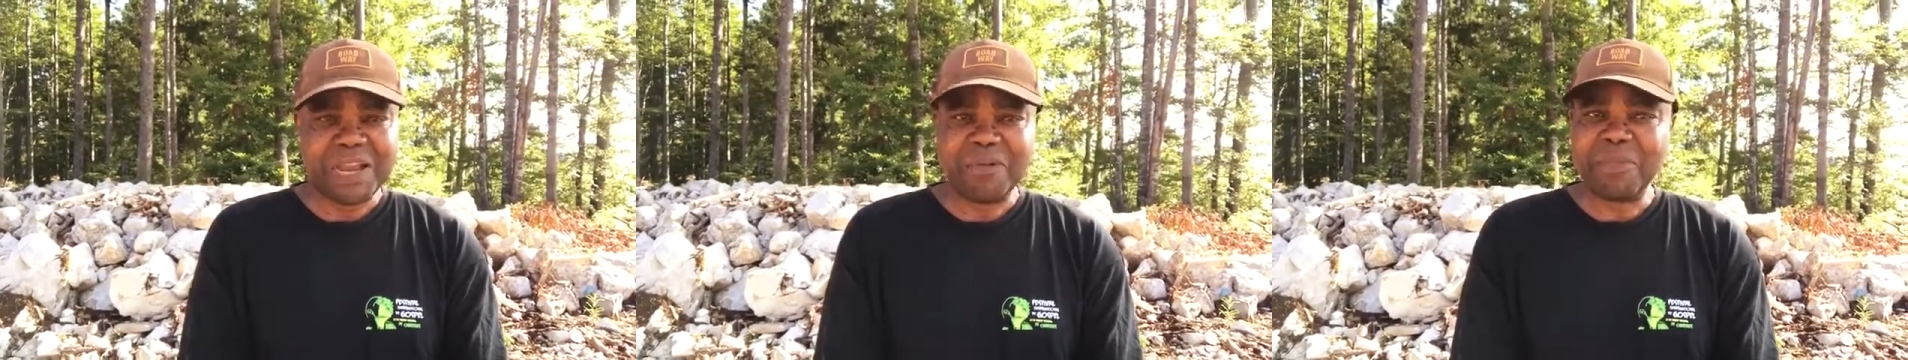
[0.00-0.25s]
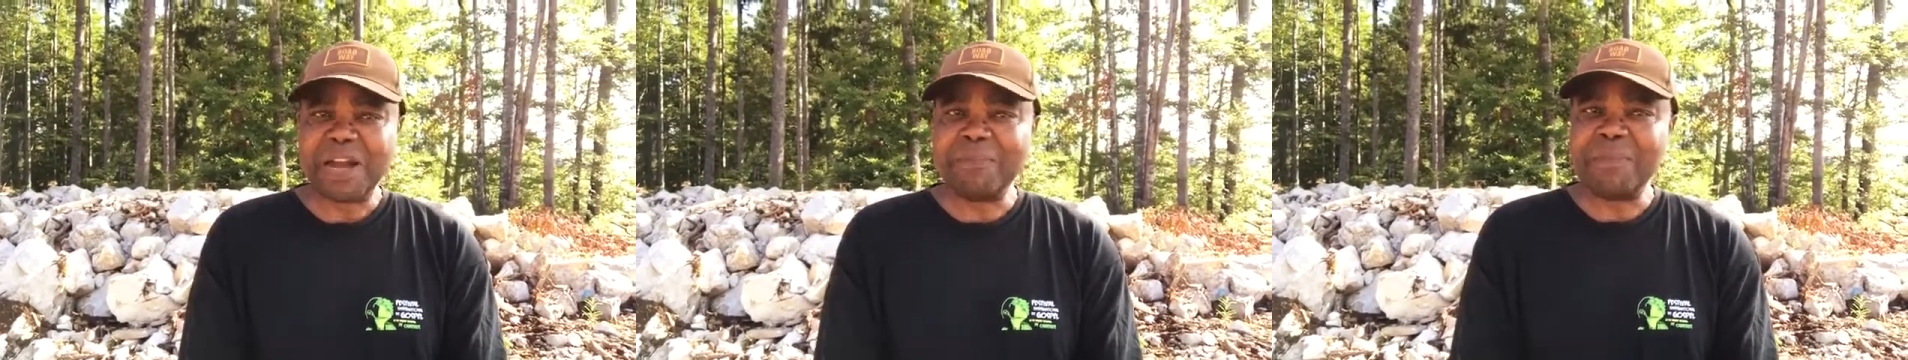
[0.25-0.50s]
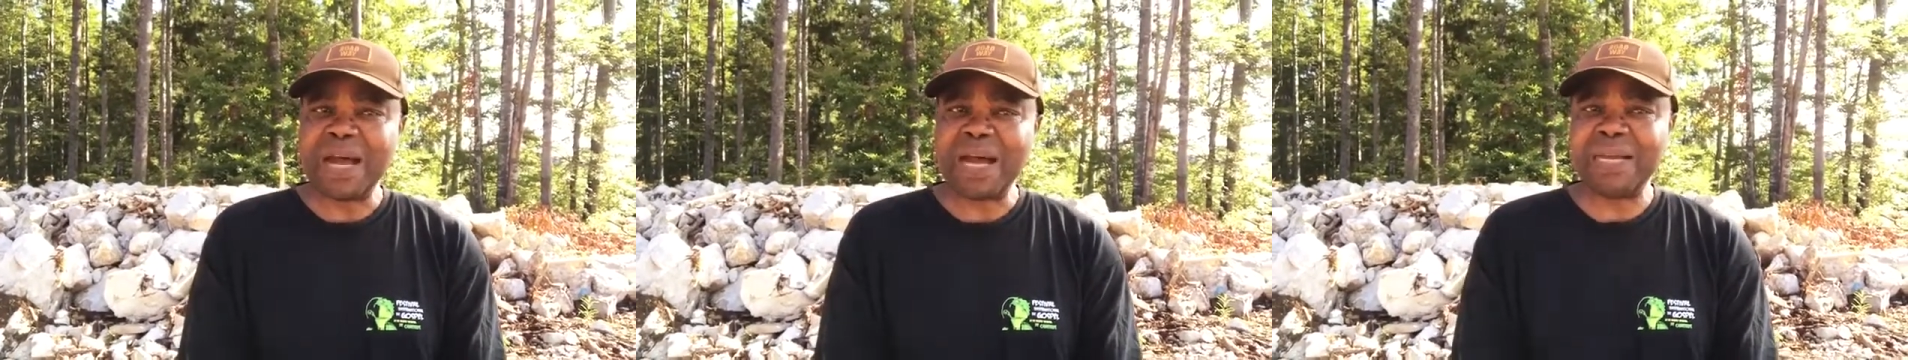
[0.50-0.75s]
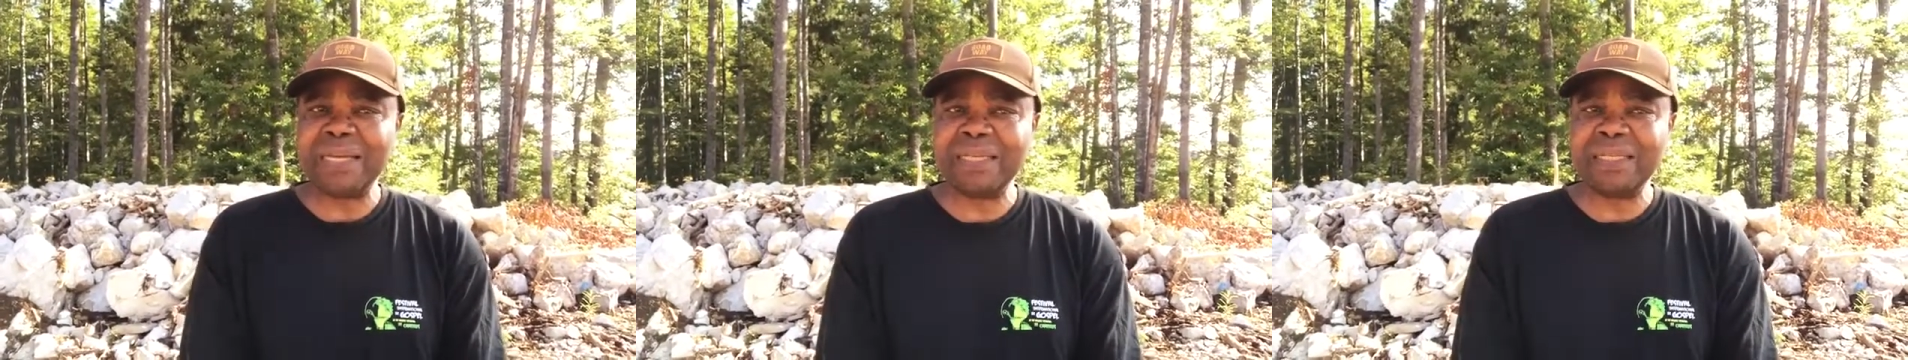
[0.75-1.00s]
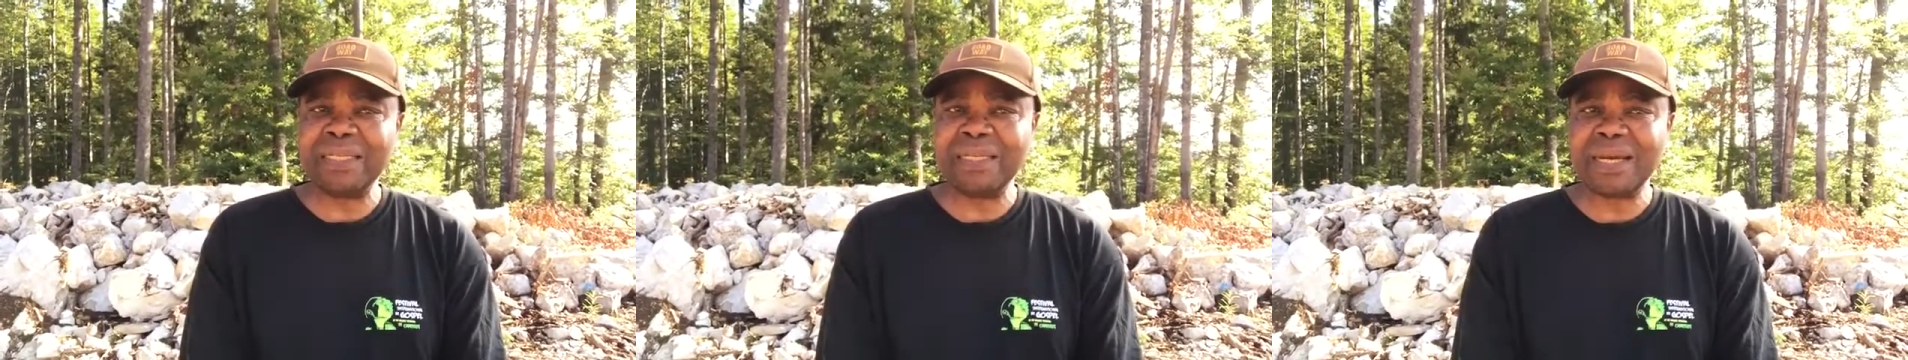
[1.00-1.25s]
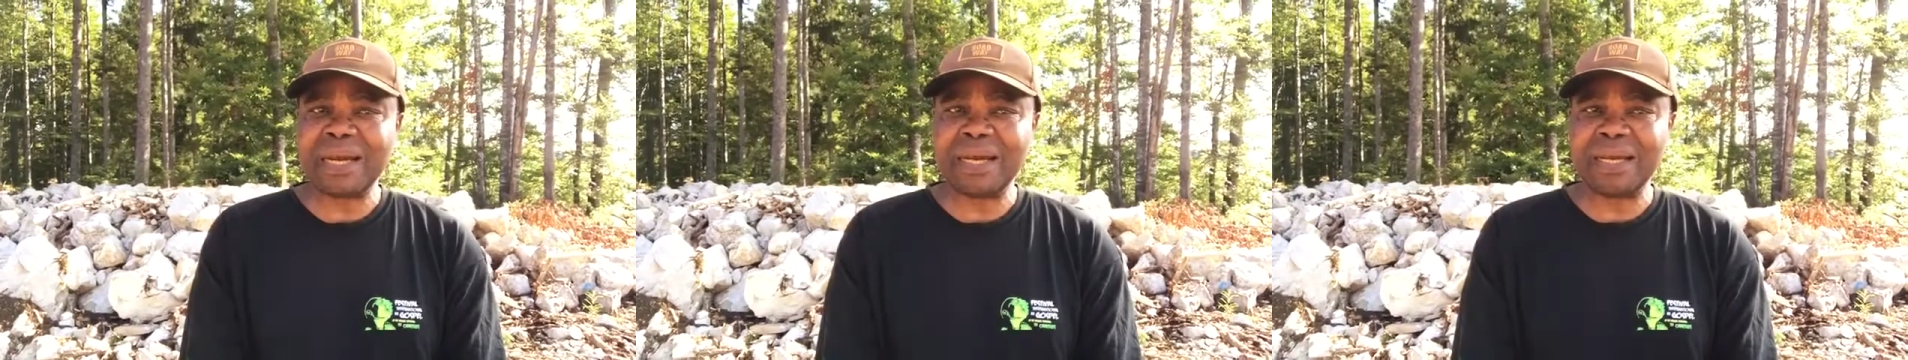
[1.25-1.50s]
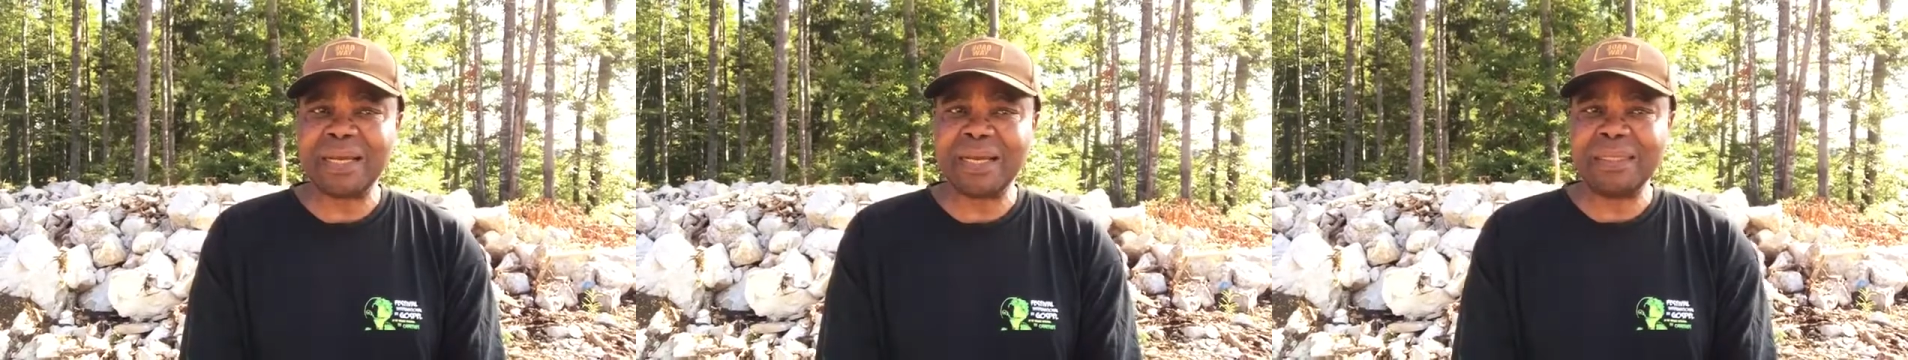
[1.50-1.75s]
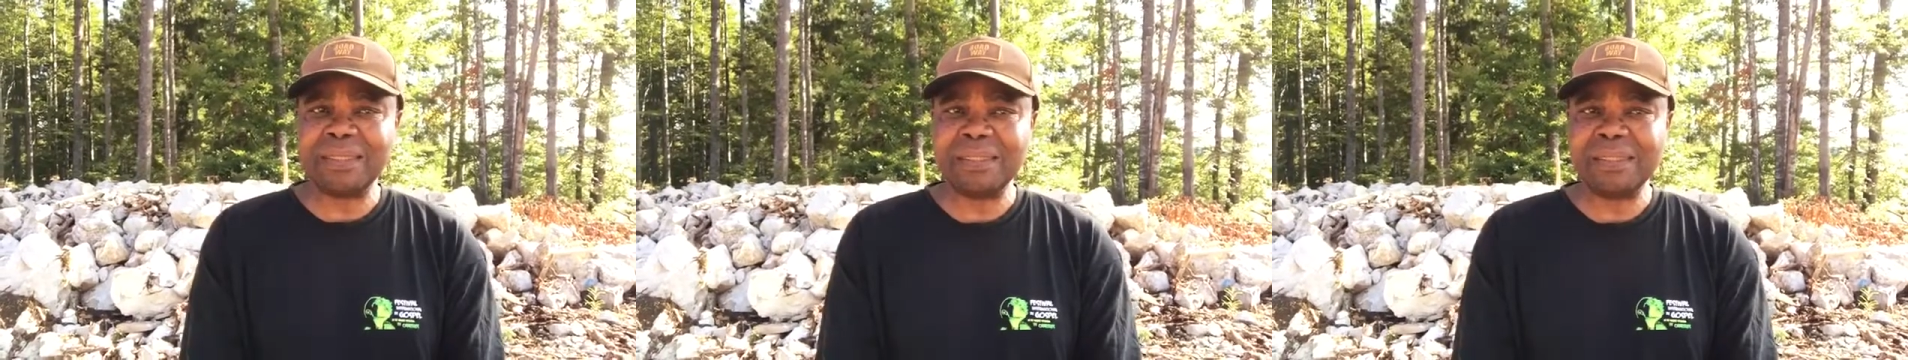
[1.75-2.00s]
My mind
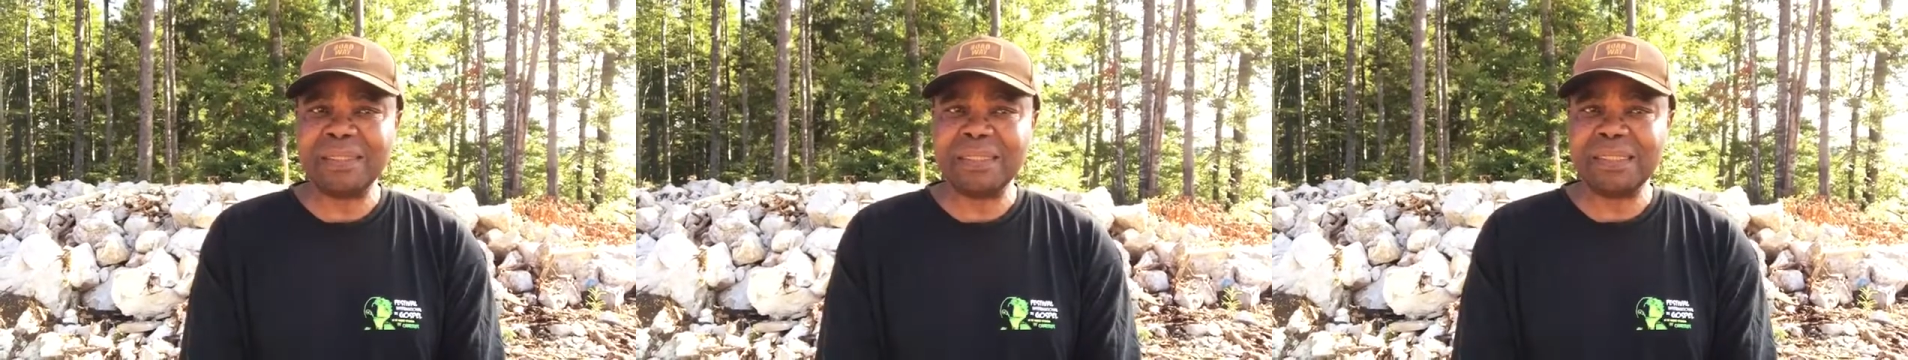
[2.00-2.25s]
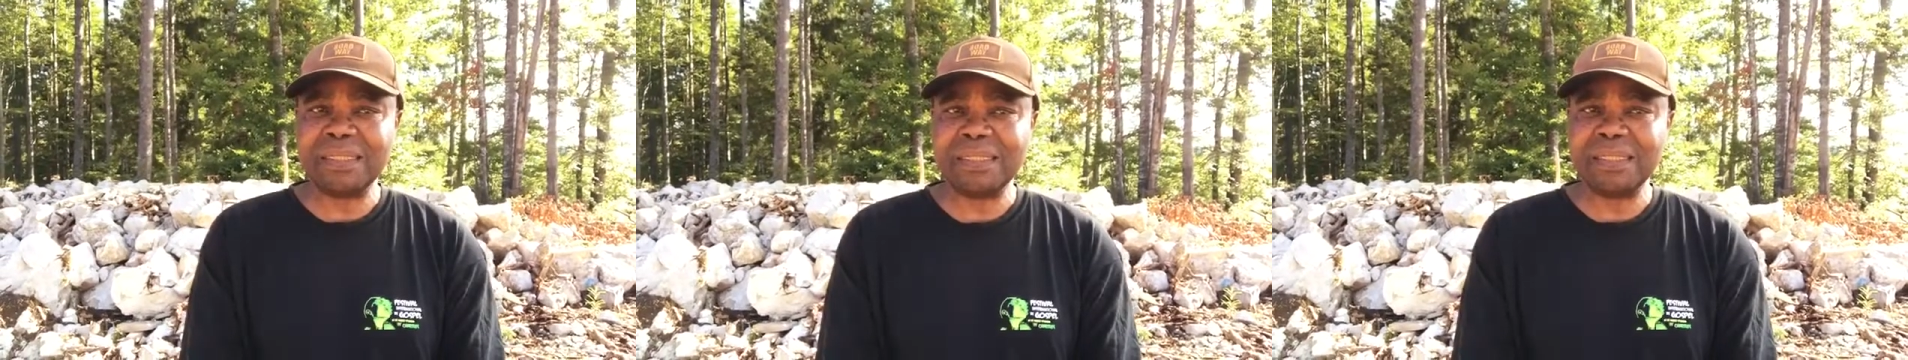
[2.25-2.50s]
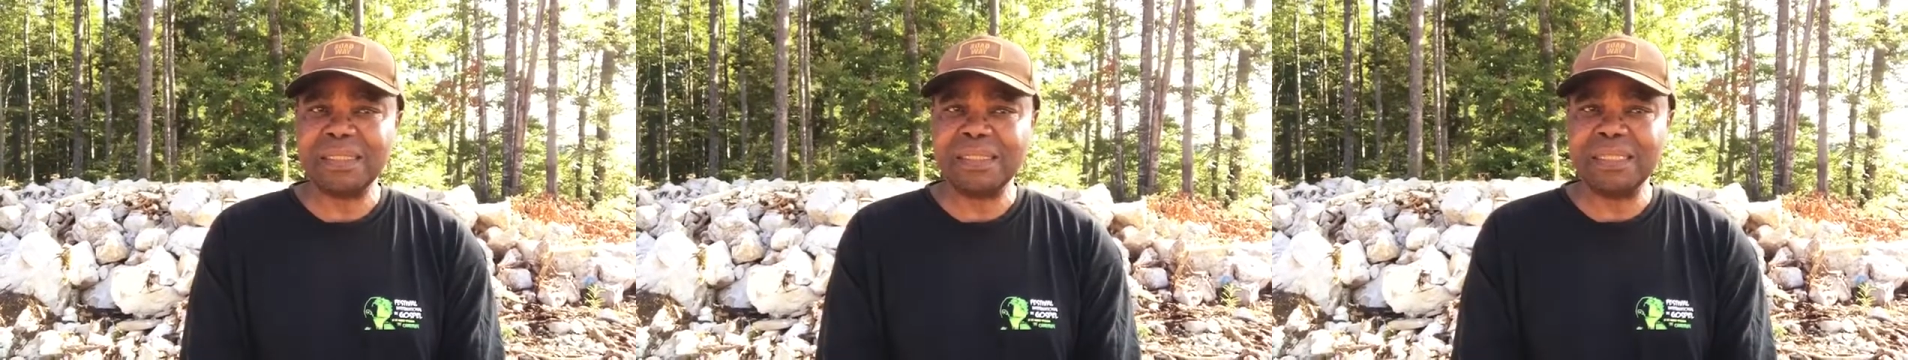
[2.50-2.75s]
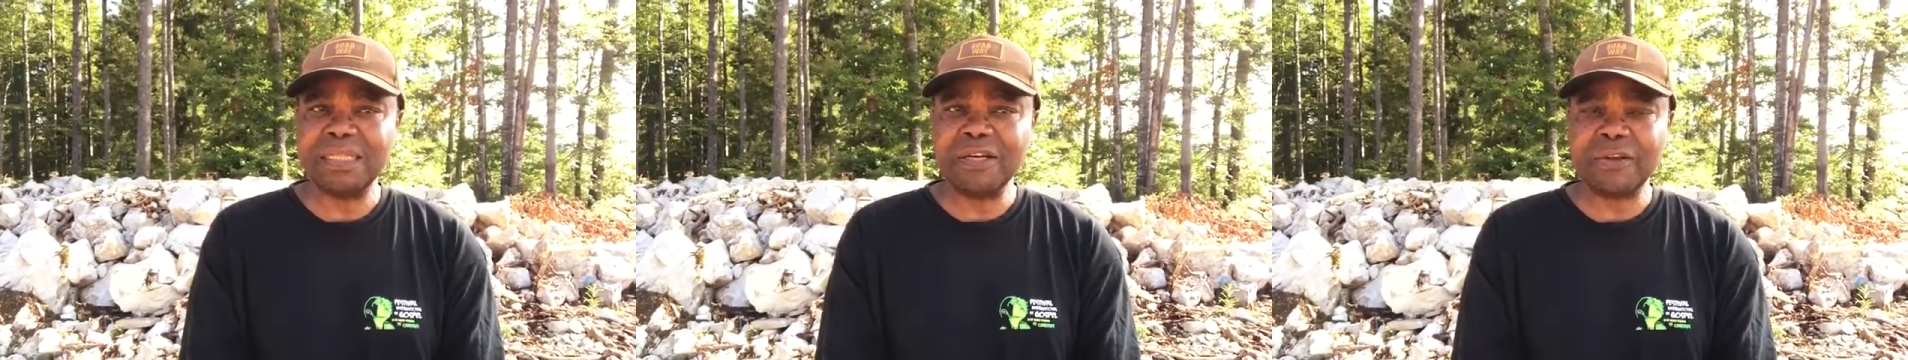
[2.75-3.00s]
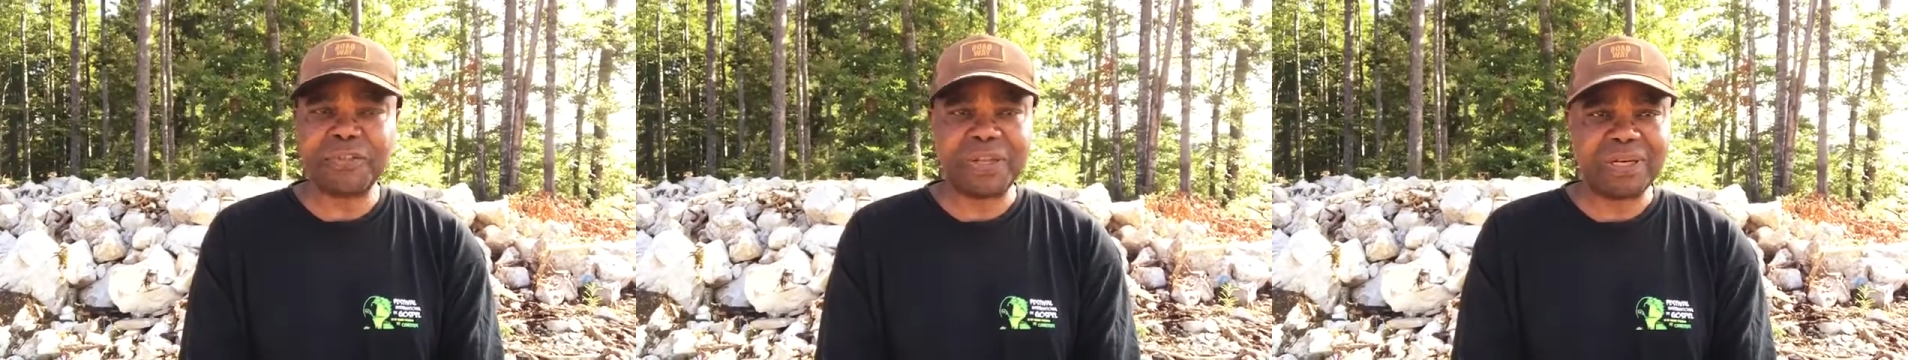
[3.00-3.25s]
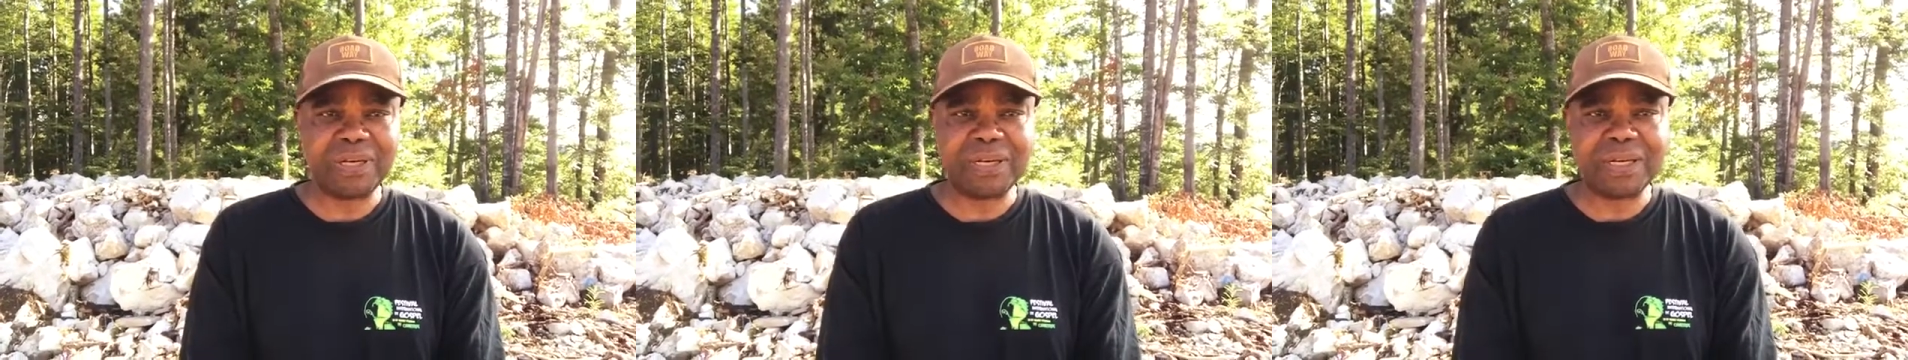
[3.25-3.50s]
has nothing.